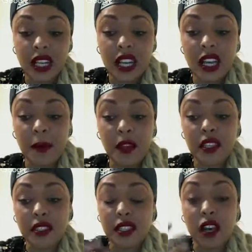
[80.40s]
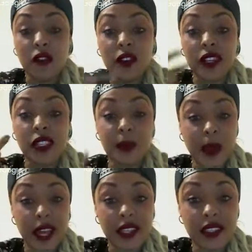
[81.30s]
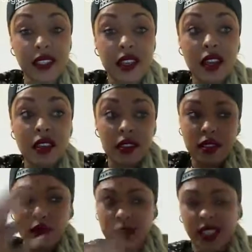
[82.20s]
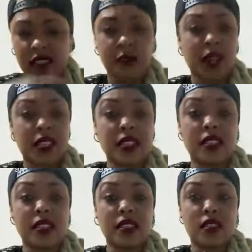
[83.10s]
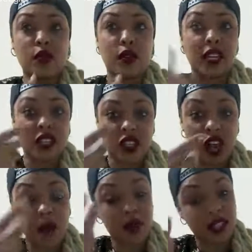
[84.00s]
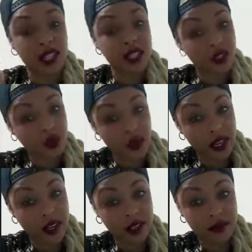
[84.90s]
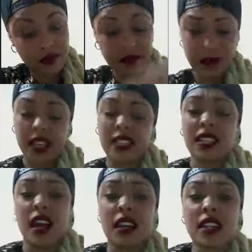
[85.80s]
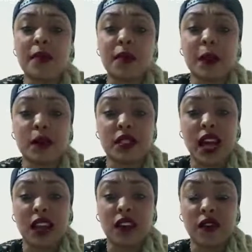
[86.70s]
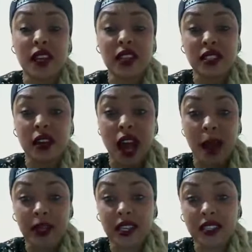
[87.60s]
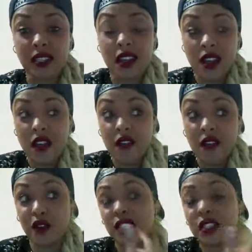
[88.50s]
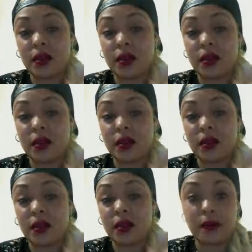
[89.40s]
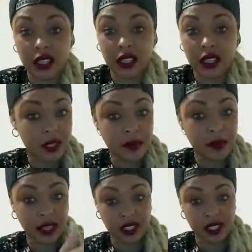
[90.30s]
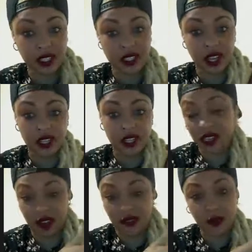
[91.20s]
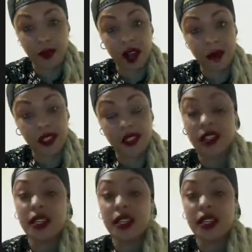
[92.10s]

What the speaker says: he put himself in a space to receive blessings to get a job within his career. Because a lot of times people sacrifice their happiness for the stability that doesn't happen, because nothing in life is promised.